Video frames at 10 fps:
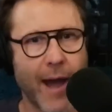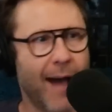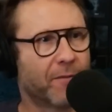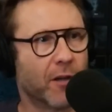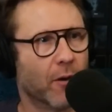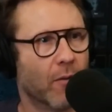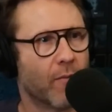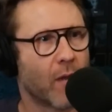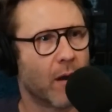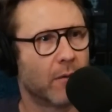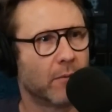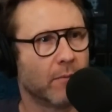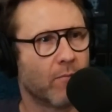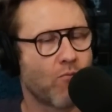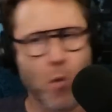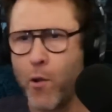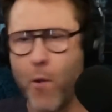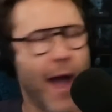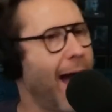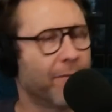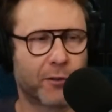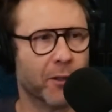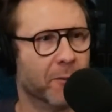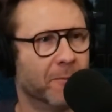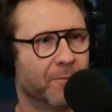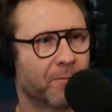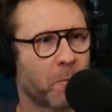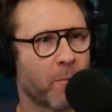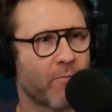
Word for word: you have to. Yes, you have to. That's the